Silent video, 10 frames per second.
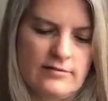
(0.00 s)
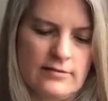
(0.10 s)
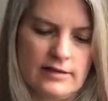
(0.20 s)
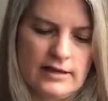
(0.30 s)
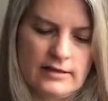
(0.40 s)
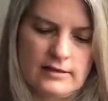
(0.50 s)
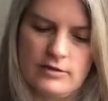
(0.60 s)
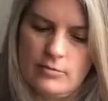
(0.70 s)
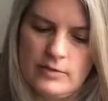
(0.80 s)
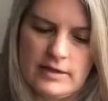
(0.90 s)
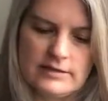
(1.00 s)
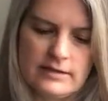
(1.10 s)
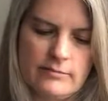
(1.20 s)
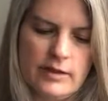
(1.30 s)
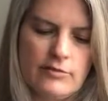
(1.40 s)
feel like, you know, because
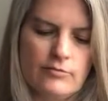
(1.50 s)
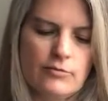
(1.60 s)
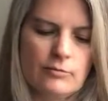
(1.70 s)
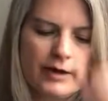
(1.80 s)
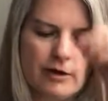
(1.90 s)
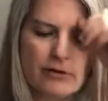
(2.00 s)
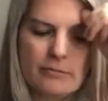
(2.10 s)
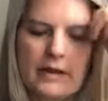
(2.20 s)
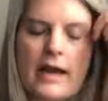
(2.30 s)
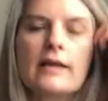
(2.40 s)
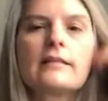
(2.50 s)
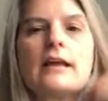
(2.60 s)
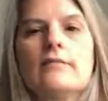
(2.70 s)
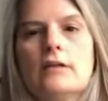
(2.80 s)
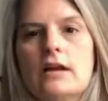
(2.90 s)
they've been through the ringer and back, they
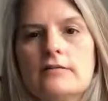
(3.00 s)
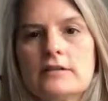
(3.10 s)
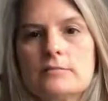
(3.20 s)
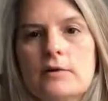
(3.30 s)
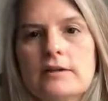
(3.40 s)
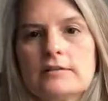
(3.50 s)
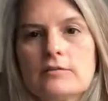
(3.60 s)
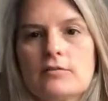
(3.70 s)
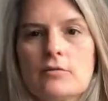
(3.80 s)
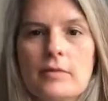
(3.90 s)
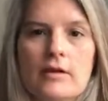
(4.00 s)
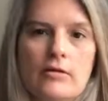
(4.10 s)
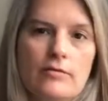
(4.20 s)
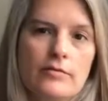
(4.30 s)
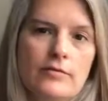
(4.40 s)
have a lot of experience under their
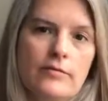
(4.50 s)
belt,